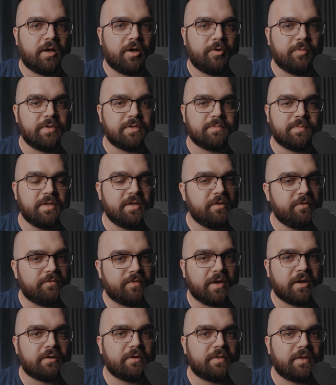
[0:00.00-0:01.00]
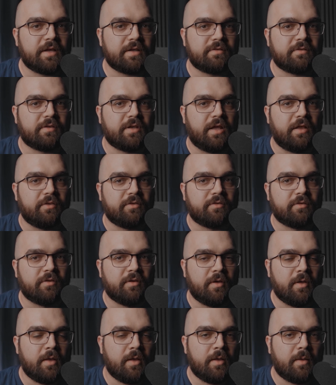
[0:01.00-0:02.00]
He's being fair in that sense.
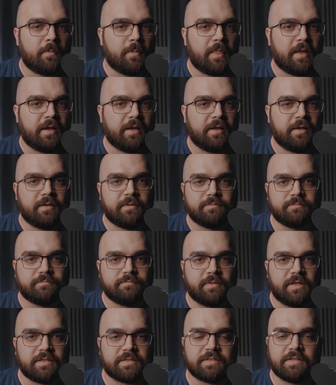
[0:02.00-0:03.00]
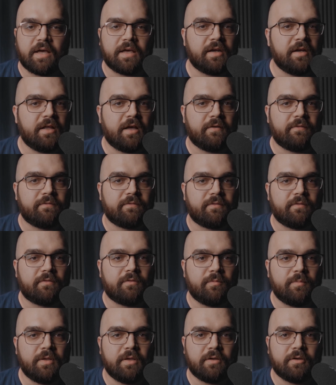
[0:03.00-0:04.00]
And it's not enough
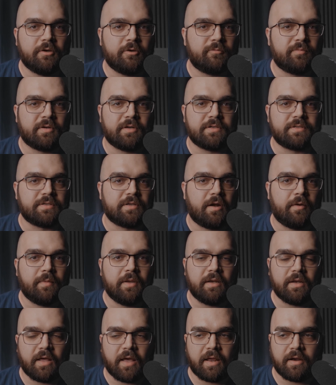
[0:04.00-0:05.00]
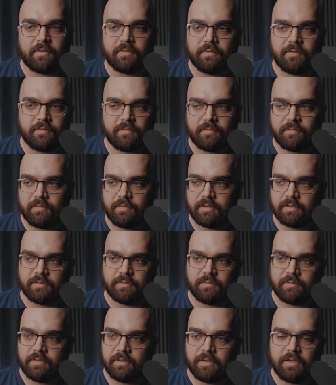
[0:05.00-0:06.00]
to be a good person. I mean,
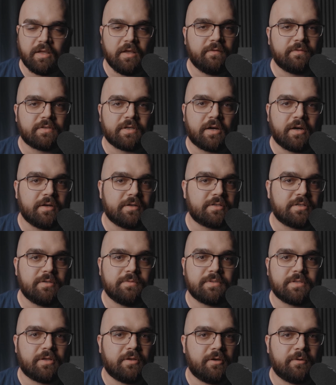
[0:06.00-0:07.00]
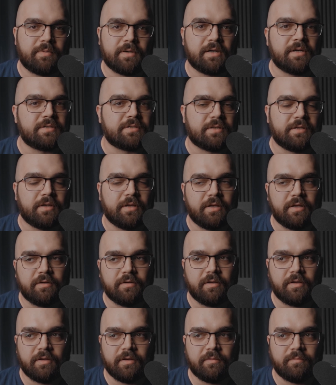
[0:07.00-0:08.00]
in Eve's heart, she was a good person.
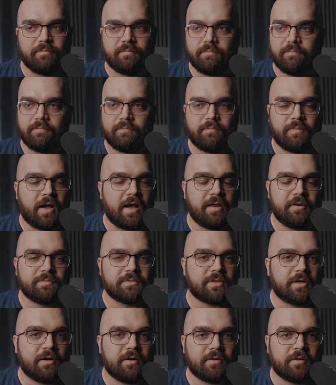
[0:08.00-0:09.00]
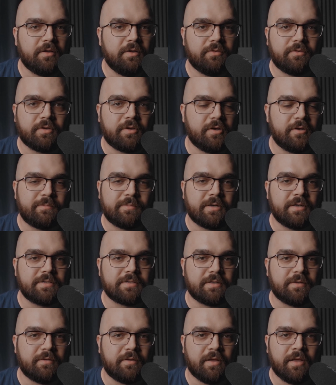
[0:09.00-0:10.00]
In Adam's heart, he was a good
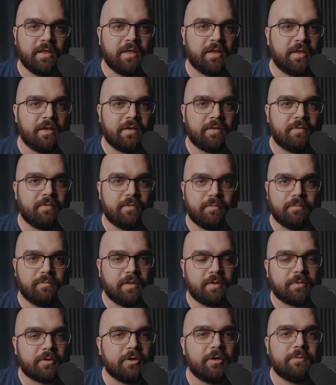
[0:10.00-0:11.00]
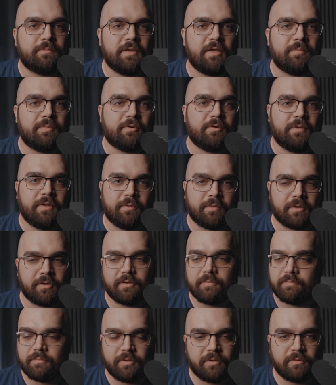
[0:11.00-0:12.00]
person. They were good people, and they were,
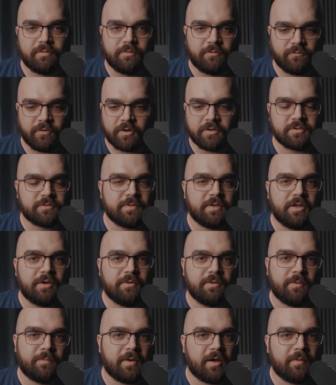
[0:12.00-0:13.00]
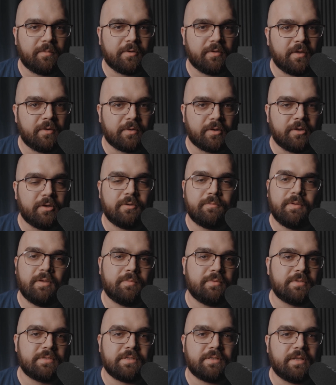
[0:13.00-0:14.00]
as far as we know in the Bible, they were good
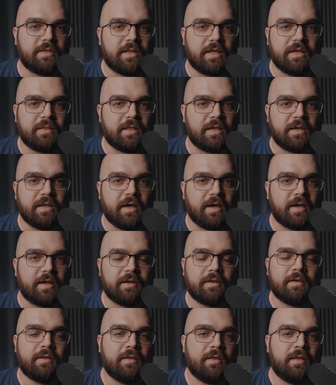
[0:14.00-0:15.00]
people until the day they died.